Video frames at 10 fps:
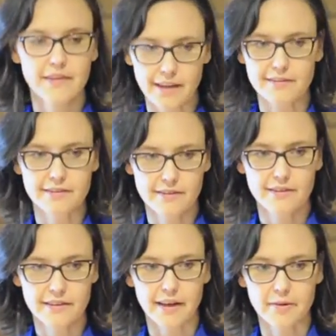Yes,
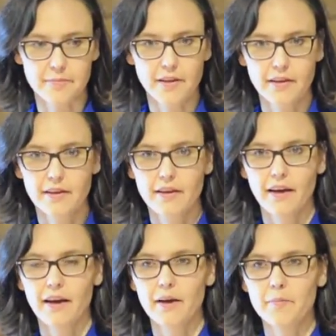yeah.
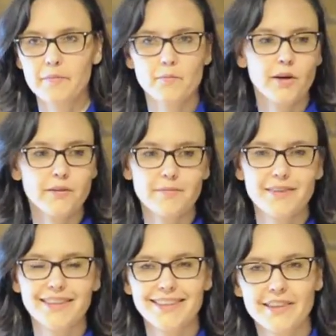Well,
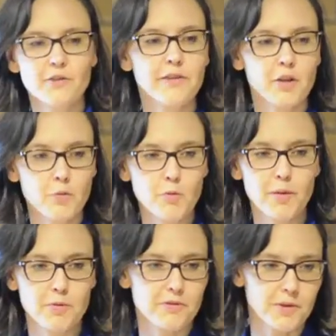they're available by
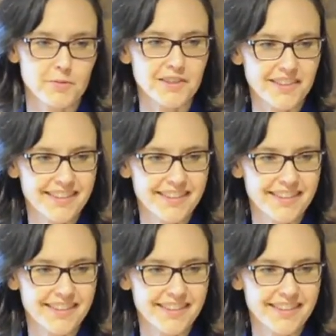prescription.